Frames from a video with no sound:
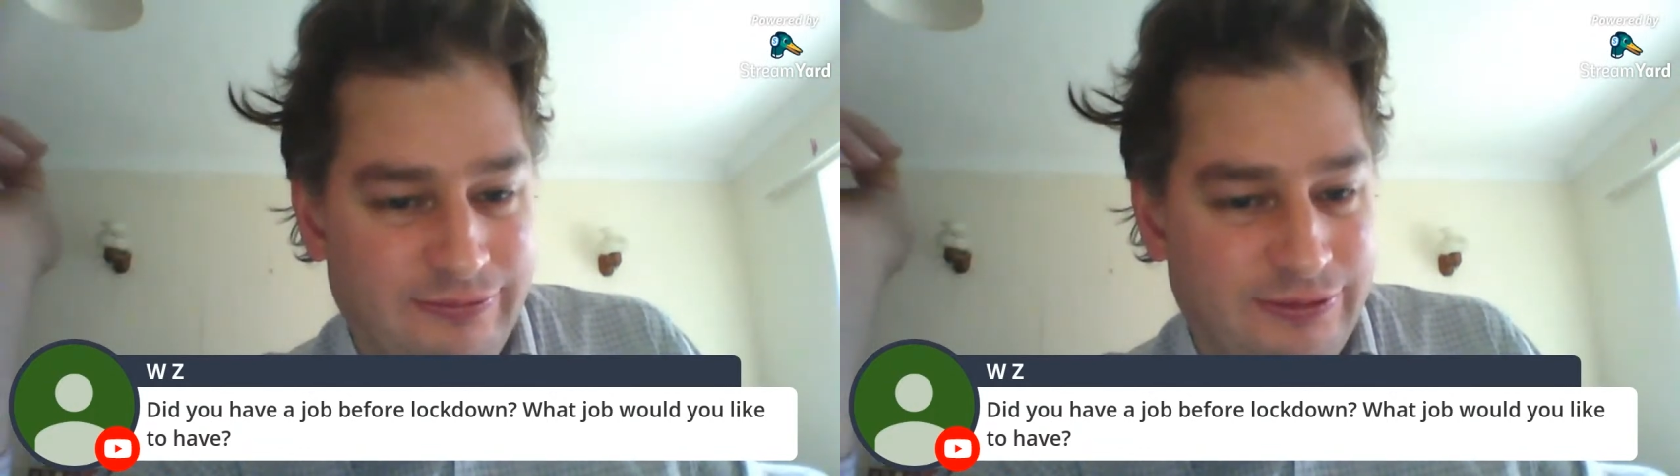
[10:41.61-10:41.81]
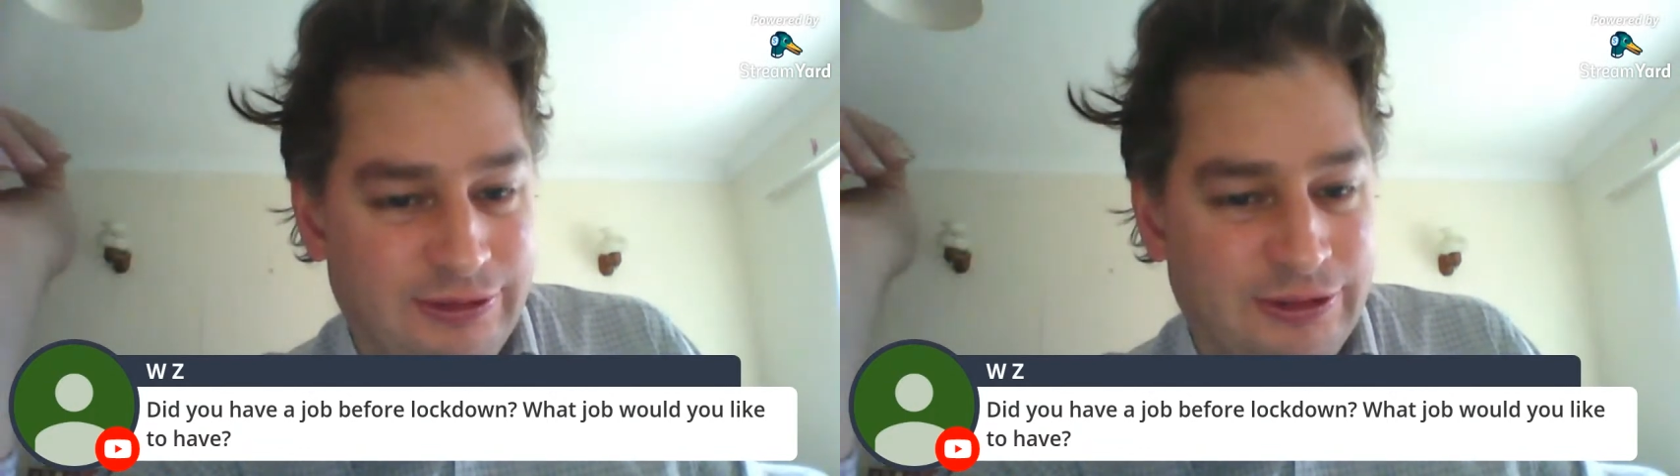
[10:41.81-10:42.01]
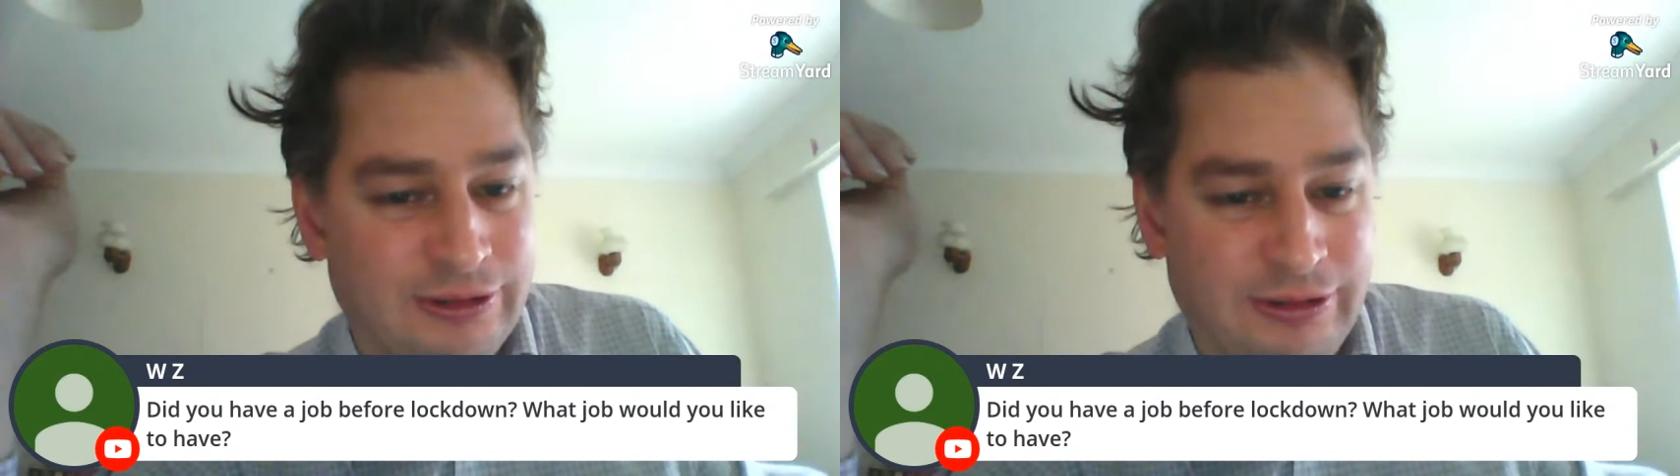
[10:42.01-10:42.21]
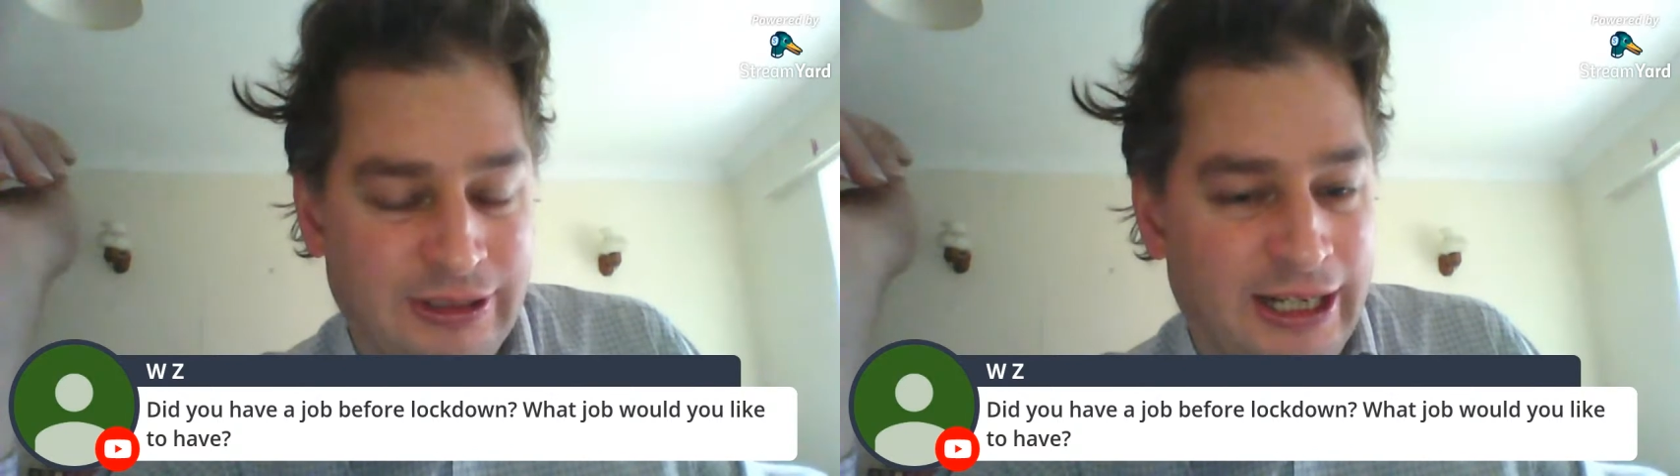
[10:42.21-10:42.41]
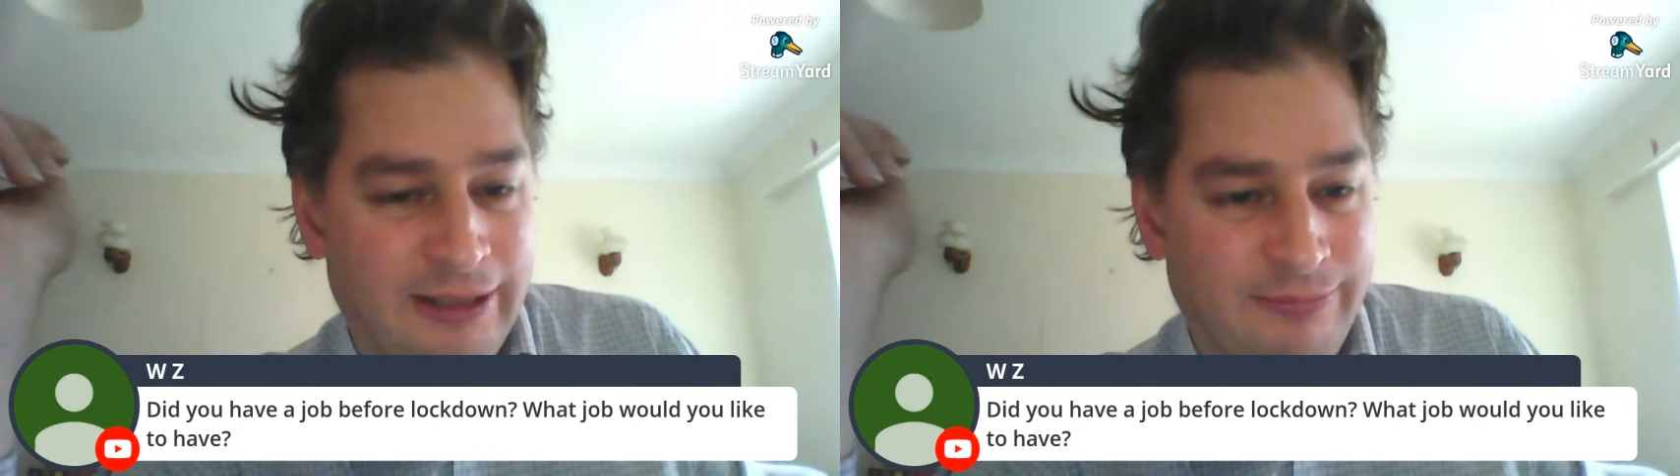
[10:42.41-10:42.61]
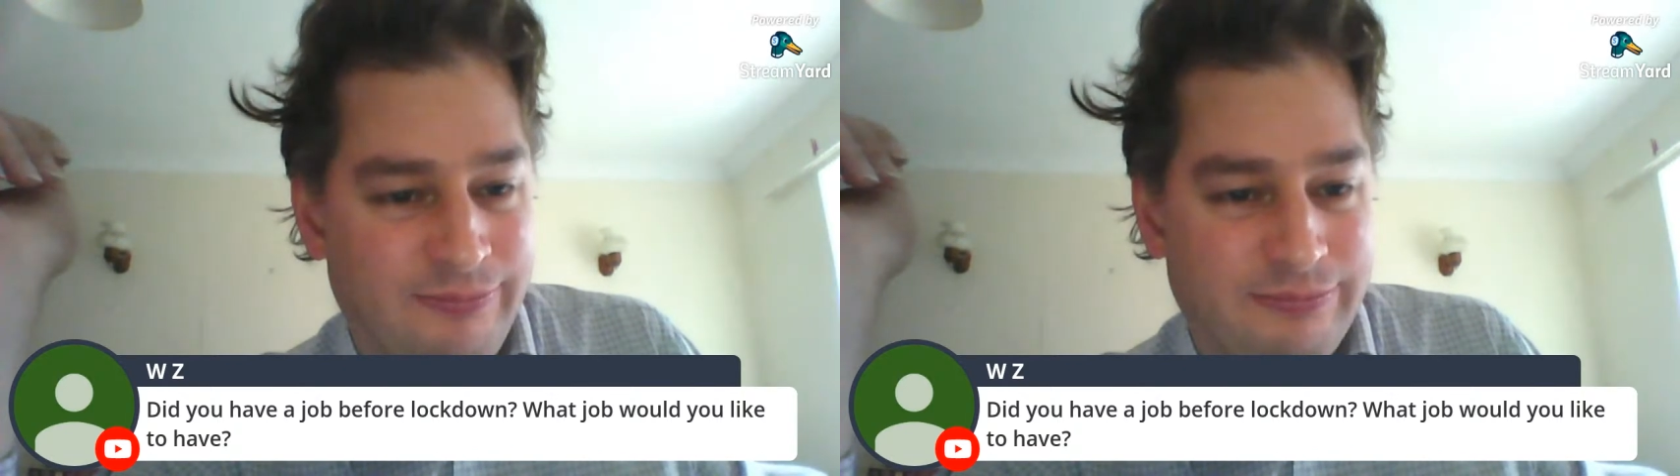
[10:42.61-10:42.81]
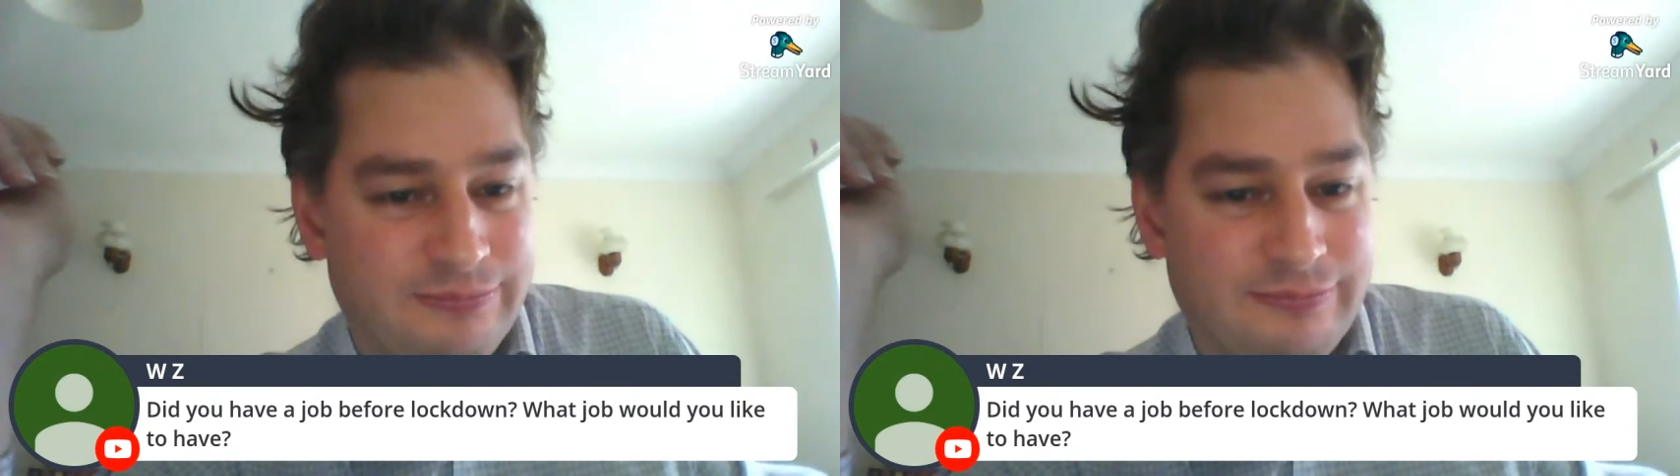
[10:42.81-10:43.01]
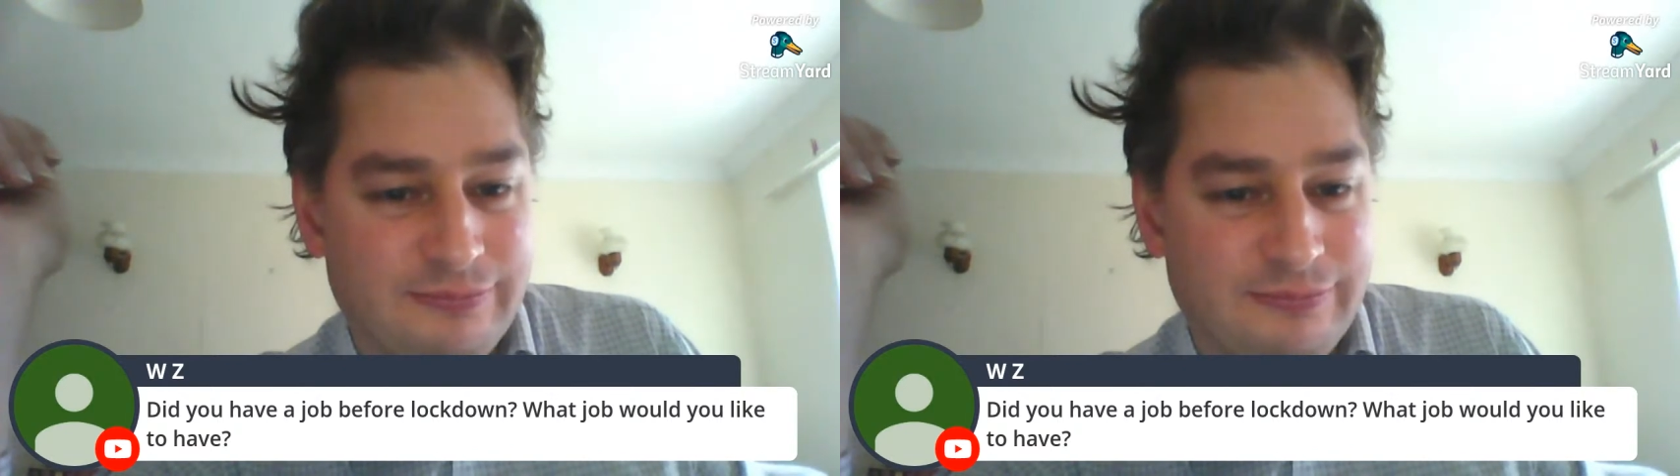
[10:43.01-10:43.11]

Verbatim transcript: for um,